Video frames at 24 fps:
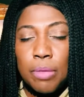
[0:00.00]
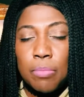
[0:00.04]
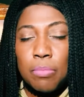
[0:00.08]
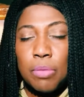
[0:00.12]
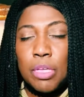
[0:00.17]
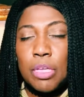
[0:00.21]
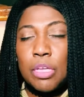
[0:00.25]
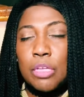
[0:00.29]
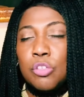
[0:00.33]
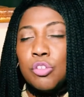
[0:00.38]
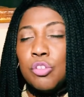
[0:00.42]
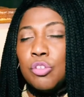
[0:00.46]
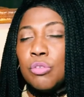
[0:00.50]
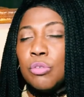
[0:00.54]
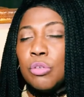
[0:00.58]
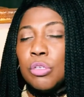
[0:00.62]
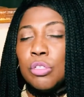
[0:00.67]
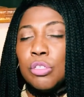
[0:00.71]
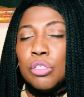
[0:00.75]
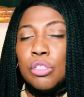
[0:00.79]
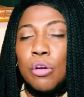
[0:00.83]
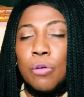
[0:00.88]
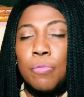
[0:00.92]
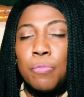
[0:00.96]
because you are
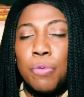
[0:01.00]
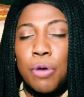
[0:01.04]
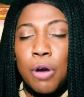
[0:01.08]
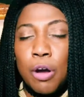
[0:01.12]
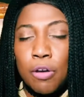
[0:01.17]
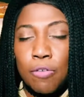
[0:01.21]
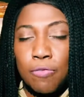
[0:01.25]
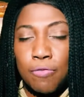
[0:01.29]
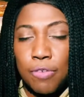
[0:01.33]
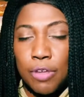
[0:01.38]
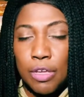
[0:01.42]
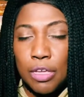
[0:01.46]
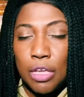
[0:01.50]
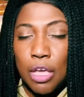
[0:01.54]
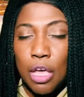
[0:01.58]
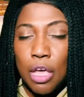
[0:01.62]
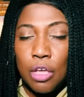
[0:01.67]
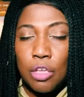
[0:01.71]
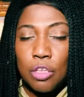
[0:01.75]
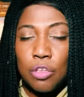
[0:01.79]
so perfect.